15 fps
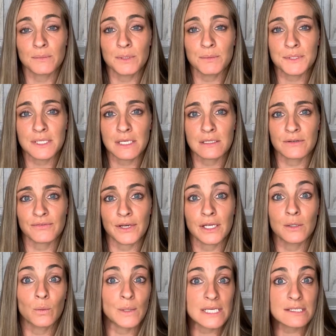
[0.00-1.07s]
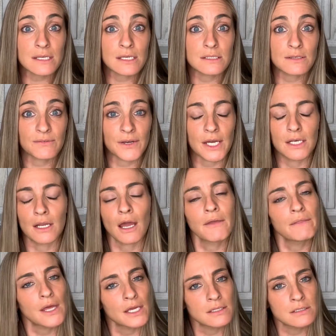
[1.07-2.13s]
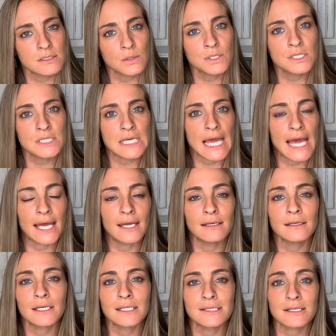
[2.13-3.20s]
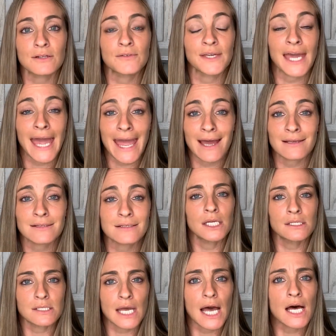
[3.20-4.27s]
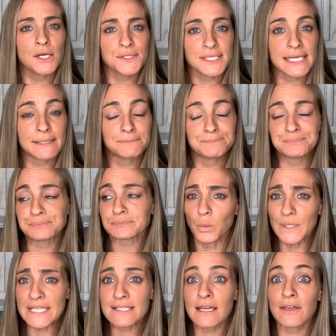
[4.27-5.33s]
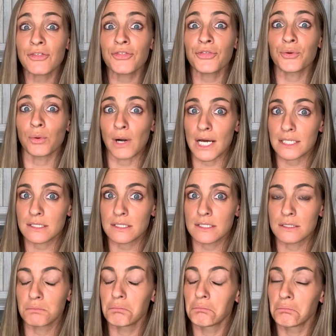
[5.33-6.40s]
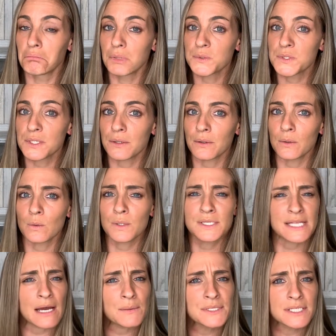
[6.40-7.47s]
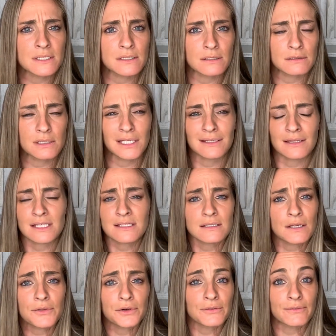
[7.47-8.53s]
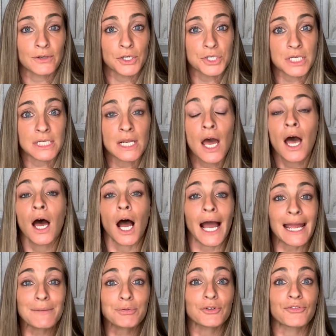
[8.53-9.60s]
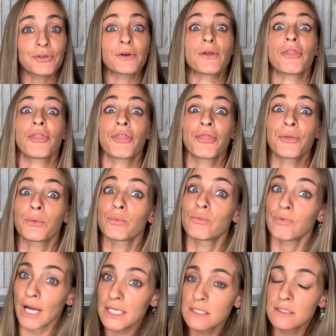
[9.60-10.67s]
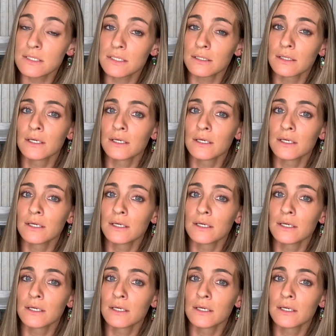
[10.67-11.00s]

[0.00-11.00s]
people say defend, we say defend. And then towards the end, instead of cast into hell, Satan, we say thrust. So, because that was an, like, that's another version. I prefer thrust